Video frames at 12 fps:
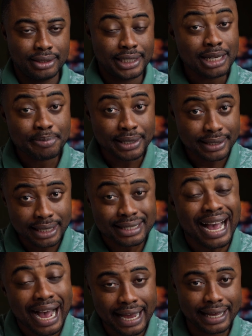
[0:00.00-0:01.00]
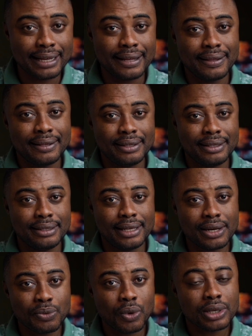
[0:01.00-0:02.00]
10% higher
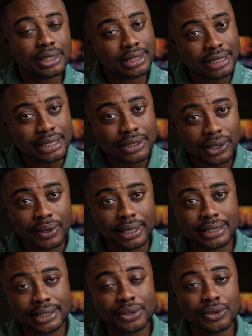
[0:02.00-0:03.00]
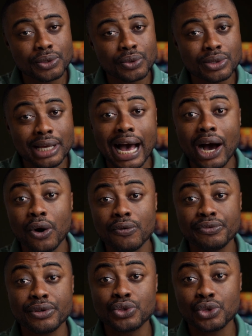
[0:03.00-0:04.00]
than what these other telcos are
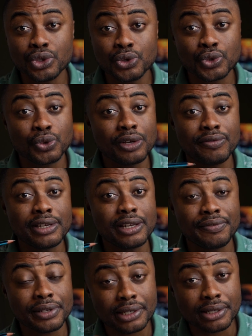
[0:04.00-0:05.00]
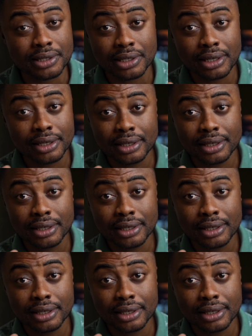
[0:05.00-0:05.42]
offering to you. So even if it is